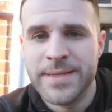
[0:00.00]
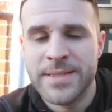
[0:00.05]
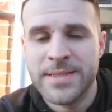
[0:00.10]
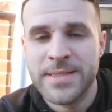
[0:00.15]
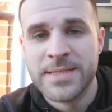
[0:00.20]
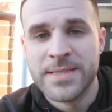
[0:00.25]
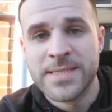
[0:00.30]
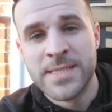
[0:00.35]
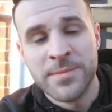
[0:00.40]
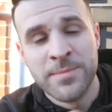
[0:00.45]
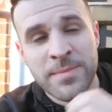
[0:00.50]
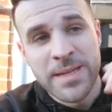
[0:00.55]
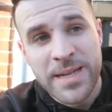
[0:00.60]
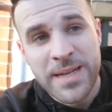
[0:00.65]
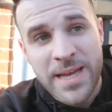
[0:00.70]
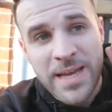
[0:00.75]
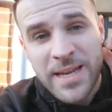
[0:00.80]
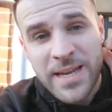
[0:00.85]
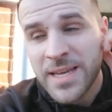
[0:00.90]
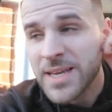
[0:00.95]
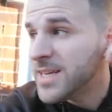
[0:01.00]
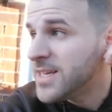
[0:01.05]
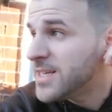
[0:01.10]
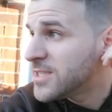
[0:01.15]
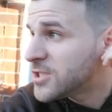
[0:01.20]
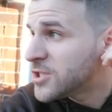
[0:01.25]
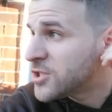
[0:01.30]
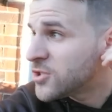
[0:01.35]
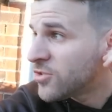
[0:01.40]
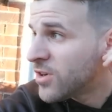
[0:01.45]
Simonetti
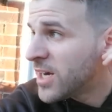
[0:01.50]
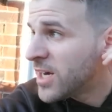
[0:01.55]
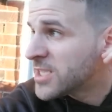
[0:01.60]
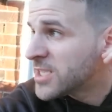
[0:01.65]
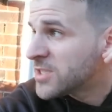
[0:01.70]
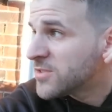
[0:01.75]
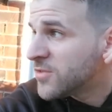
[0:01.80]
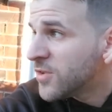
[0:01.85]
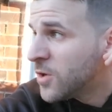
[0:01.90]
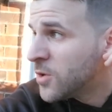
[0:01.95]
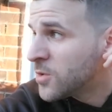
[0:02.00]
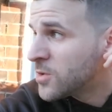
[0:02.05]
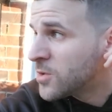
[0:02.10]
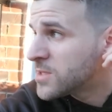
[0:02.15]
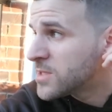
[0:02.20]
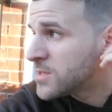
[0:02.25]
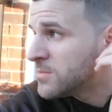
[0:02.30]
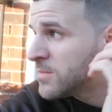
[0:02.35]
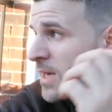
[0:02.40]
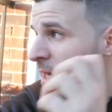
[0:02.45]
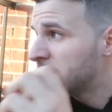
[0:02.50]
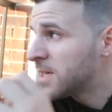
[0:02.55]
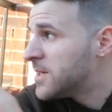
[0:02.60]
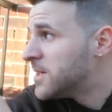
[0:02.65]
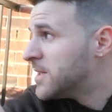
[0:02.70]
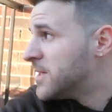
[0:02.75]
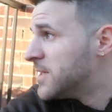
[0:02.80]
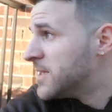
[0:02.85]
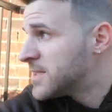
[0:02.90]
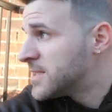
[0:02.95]
stretch, folks. My
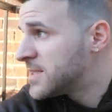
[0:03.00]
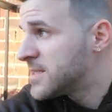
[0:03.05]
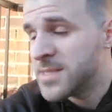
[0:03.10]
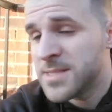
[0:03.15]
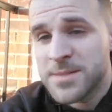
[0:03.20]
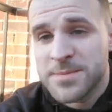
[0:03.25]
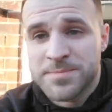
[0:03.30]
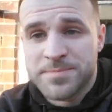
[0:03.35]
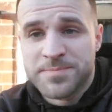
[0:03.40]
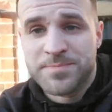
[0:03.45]
goodness.